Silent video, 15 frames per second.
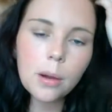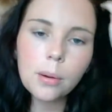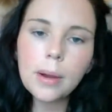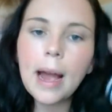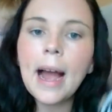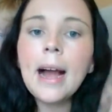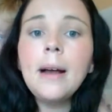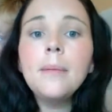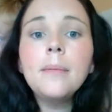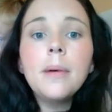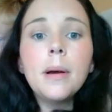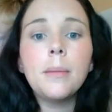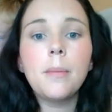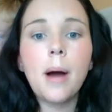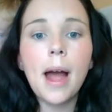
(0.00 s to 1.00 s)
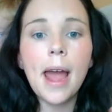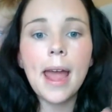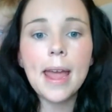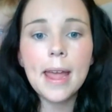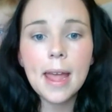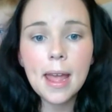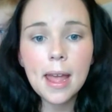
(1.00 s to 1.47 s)

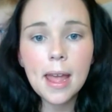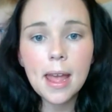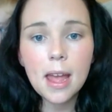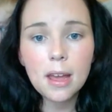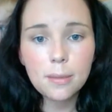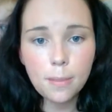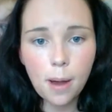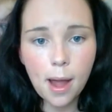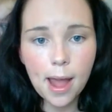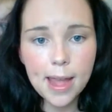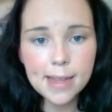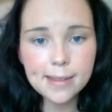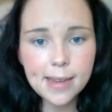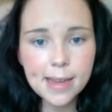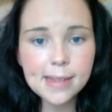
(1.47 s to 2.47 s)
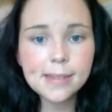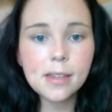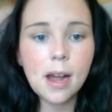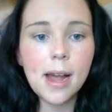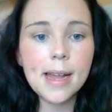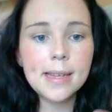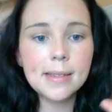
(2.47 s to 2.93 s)
My
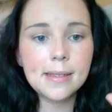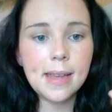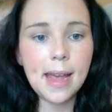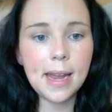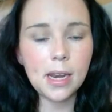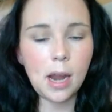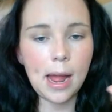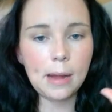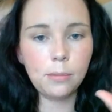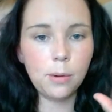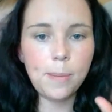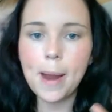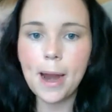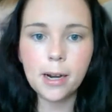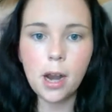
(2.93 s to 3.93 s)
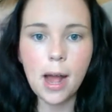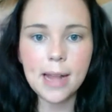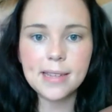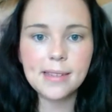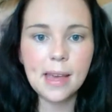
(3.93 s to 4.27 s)
intestines had were paralyzed.